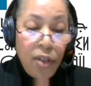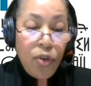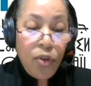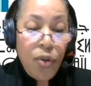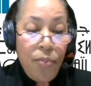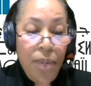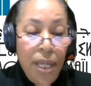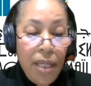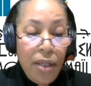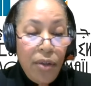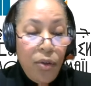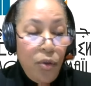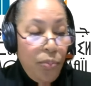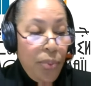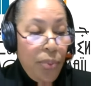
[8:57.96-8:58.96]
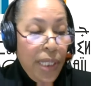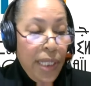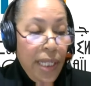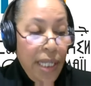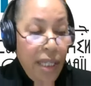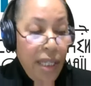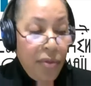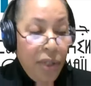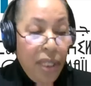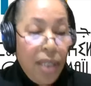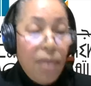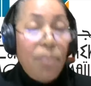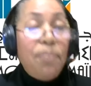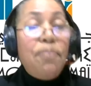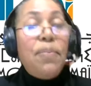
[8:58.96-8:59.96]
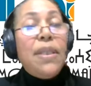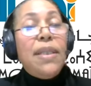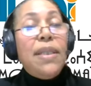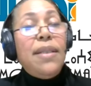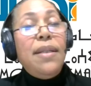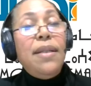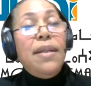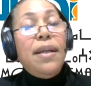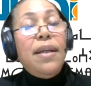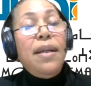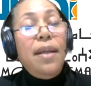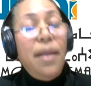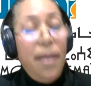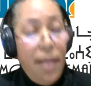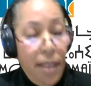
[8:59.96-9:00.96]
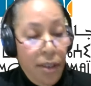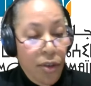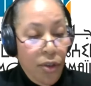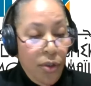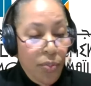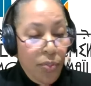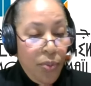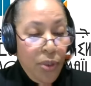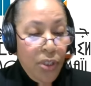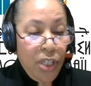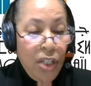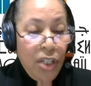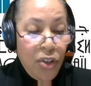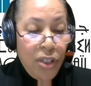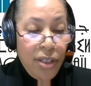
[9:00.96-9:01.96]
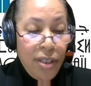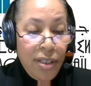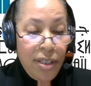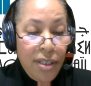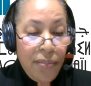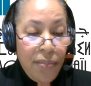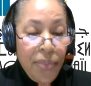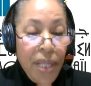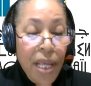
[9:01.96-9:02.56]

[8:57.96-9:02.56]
to make you believe in particular interpretations,